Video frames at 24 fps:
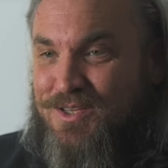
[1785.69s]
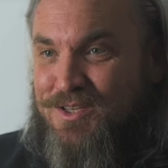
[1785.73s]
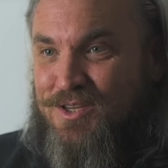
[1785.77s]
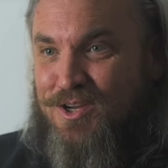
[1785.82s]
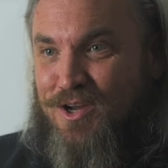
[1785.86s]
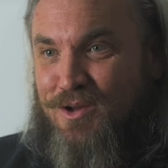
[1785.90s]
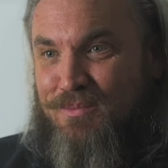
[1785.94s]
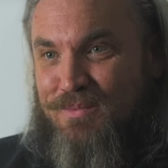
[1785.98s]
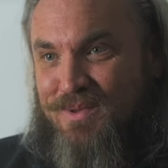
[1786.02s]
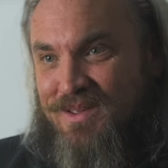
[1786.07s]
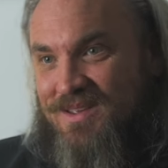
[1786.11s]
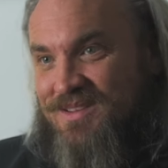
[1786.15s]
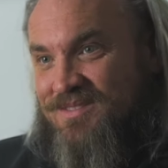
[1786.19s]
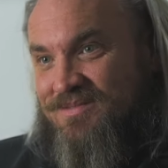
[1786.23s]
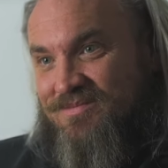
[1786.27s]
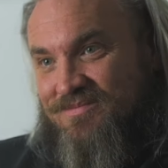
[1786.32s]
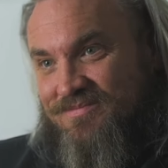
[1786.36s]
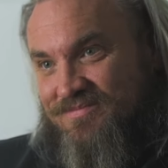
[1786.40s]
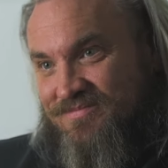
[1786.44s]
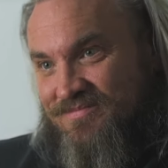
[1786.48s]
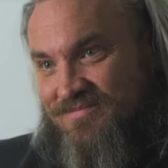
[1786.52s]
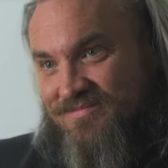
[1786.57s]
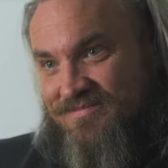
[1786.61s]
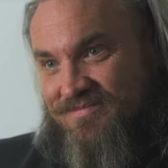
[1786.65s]
Do you know what I
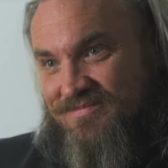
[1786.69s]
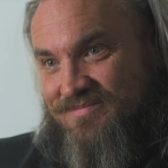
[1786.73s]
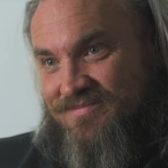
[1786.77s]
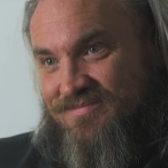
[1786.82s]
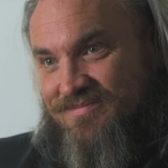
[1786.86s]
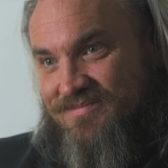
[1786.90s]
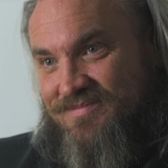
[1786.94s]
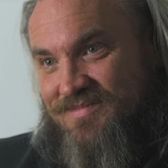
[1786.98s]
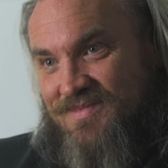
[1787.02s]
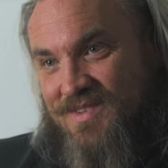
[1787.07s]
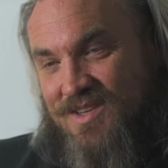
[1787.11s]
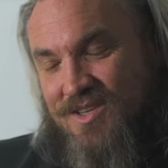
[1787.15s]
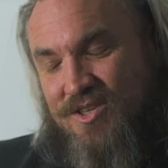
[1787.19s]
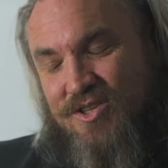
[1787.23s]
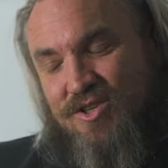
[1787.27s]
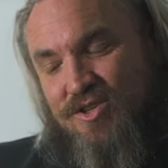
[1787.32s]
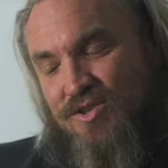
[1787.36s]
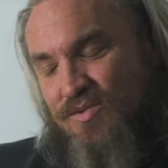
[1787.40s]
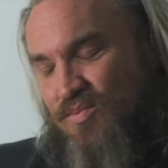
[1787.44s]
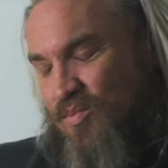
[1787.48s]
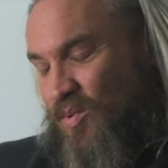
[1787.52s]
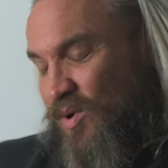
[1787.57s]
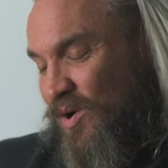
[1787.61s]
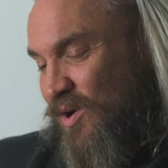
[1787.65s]
mean? It's
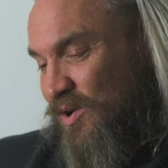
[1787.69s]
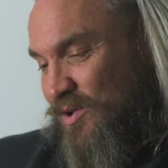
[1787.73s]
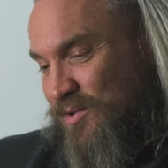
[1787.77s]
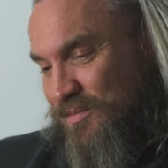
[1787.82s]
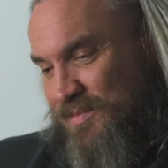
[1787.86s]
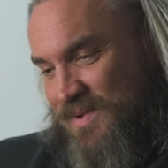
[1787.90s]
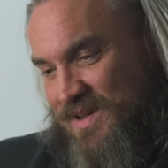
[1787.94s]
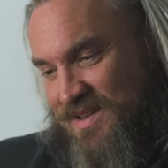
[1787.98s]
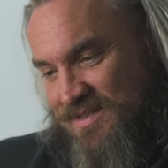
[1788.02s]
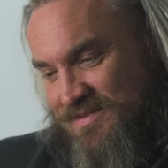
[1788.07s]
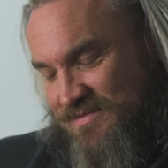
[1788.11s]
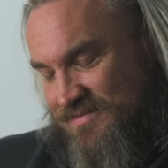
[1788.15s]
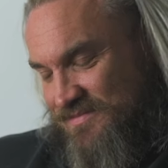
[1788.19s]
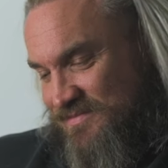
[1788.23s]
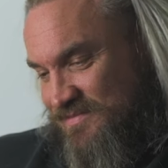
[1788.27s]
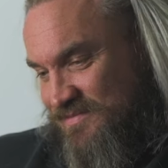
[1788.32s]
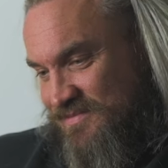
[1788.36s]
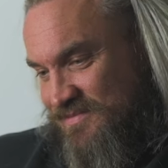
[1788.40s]
just wild, man.